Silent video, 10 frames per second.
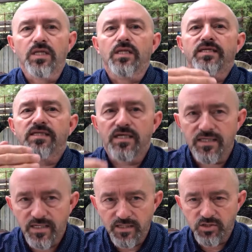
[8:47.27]
Let's get the
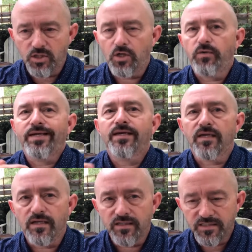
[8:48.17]
engine going
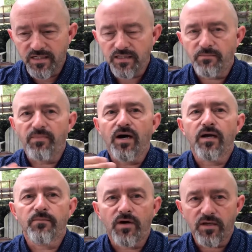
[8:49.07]
again. Let's get the
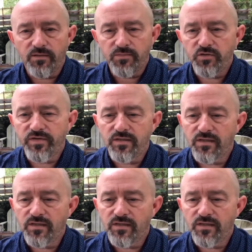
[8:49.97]
bond market moving.